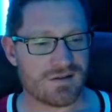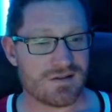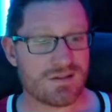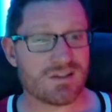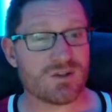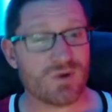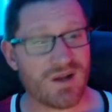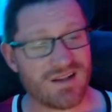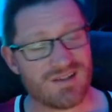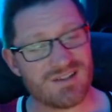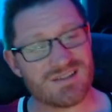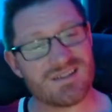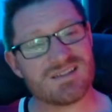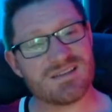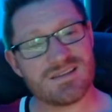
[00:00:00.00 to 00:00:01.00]
You know what?
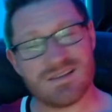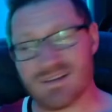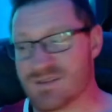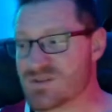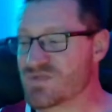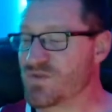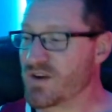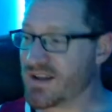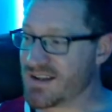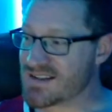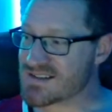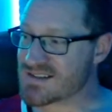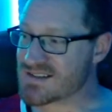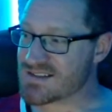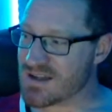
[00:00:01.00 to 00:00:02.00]
It's funny
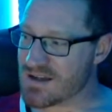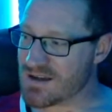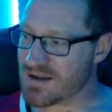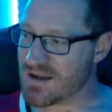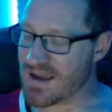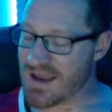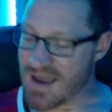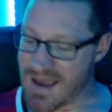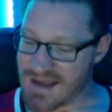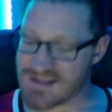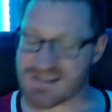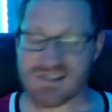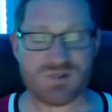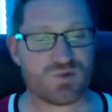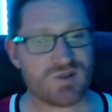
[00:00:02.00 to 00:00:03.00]
because
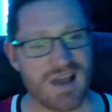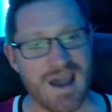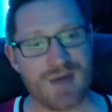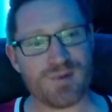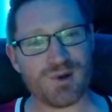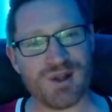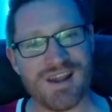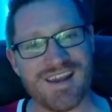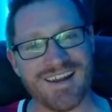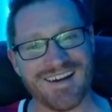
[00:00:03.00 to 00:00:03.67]
as this was happening,